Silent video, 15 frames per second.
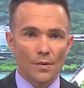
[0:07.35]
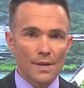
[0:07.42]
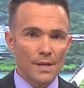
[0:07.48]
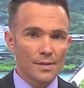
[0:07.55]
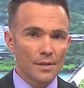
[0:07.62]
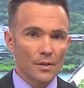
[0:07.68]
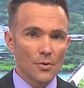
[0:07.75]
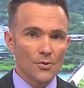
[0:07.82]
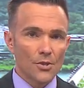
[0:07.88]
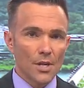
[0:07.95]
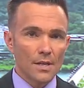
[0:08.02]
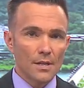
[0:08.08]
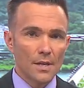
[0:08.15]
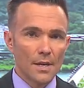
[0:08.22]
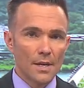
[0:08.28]
The
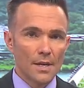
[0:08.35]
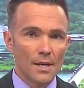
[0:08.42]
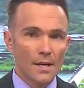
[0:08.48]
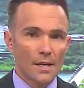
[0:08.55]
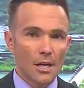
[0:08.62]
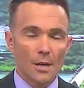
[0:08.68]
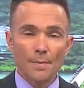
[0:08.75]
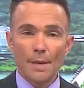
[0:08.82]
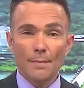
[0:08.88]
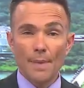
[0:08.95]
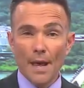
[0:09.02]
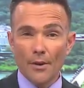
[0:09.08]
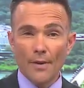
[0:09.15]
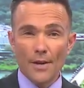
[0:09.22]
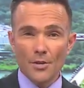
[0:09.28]
solution could be
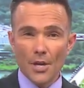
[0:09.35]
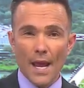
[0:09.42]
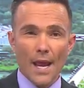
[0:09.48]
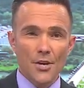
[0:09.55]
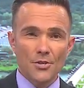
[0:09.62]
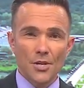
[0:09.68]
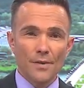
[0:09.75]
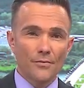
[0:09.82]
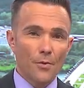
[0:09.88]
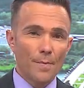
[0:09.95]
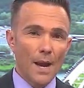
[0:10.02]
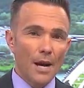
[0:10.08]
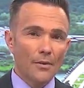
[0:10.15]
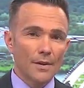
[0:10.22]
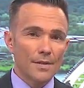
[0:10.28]
better education for
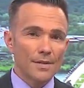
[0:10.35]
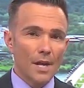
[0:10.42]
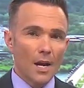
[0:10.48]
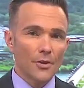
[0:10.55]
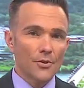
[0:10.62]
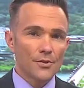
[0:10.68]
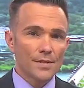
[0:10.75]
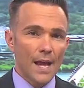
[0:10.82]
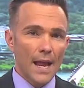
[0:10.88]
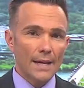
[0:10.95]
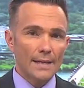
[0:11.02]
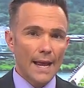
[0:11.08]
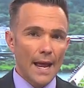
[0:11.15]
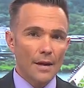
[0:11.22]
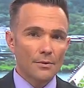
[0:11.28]
parents to
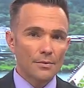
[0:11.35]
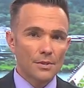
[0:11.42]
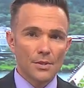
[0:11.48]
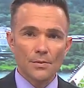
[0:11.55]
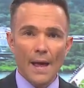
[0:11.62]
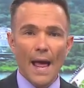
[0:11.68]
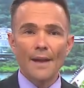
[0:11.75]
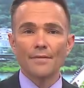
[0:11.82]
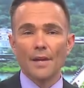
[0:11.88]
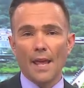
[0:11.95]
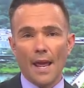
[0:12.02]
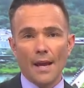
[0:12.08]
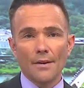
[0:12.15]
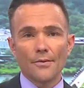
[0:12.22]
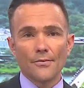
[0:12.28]
understand how to
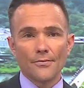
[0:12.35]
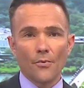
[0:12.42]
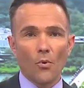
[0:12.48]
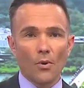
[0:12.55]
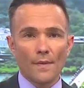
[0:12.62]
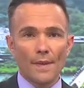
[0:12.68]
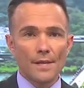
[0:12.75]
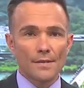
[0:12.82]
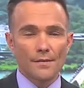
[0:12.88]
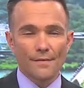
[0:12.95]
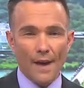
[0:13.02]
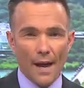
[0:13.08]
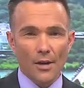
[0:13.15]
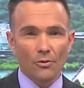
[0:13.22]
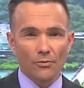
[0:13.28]
advocate for these
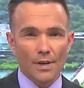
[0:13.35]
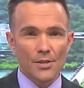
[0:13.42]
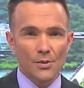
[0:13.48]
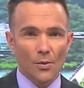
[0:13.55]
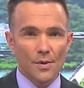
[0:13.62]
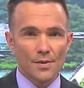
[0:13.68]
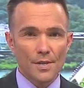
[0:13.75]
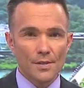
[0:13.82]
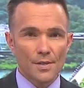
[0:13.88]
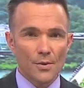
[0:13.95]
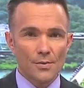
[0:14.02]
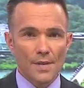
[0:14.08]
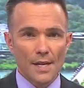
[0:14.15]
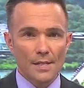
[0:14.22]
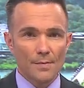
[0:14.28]
vital resources.
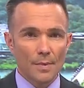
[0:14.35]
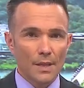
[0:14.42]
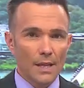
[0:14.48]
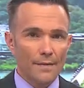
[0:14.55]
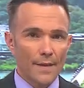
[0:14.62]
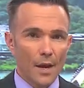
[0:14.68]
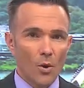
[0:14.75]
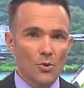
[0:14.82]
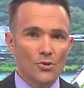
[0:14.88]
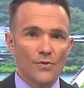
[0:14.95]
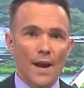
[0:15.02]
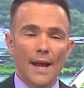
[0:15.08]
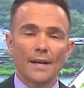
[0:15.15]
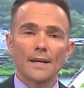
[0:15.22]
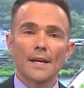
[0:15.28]
News 8's Malia Van
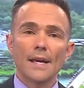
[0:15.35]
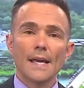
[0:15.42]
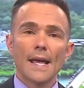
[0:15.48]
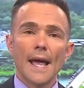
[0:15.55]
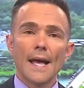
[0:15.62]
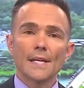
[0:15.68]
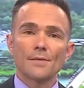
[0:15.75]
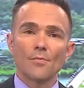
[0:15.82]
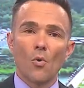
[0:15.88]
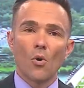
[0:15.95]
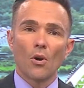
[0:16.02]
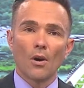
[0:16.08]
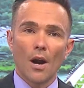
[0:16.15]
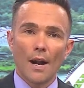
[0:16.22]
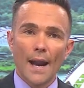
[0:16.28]
Ostrand has
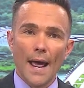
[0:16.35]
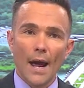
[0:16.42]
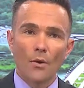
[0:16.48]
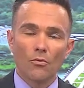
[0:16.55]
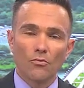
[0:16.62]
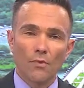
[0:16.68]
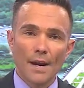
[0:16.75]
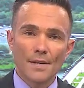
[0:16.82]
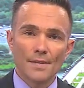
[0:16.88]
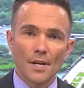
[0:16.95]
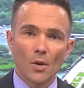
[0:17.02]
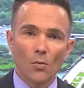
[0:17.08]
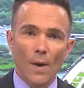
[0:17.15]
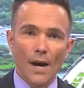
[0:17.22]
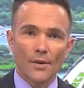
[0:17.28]
more on how
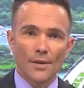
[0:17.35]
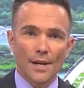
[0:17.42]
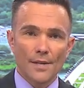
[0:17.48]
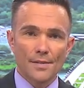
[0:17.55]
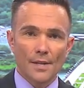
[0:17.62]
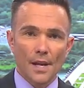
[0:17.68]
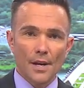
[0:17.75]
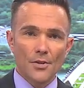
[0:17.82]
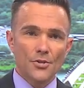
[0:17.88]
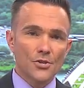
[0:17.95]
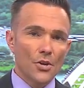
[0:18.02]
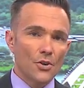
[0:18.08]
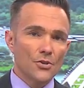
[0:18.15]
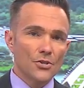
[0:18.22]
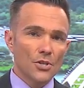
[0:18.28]
raising awareness can
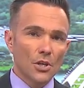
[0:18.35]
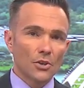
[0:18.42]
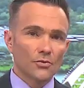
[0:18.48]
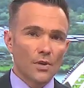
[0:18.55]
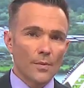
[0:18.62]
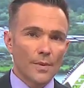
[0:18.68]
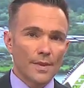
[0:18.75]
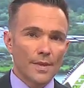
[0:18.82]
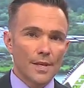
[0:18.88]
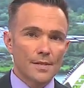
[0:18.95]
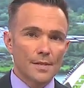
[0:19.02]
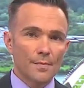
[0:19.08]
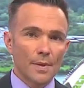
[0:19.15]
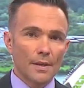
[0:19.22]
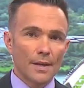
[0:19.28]
ensure children with
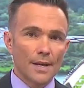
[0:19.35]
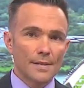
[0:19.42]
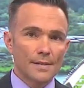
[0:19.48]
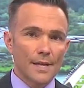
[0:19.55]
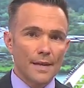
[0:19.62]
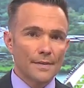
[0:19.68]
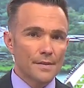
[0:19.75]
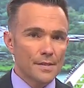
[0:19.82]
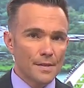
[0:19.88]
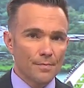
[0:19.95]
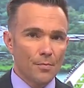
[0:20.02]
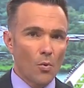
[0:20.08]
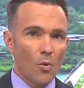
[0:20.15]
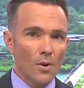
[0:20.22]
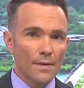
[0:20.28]
disabilities get the
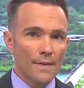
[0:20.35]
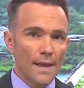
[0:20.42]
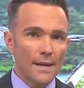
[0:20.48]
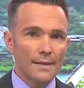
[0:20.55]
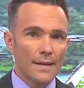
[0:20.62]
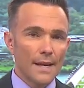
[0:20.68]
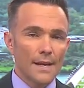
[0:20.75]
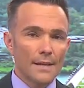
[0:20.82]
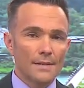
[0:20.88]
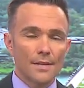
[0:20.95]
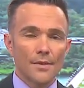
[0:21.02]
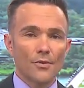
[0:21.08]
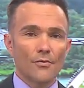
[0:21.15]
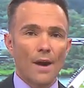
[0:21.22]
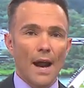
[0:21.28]
support they need to
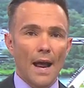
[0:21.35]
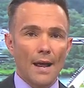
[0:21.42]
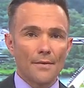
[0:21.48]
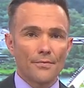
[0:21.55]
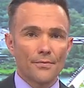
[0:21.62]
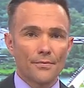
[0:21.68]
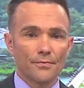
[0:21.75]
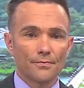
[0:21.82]
thrive.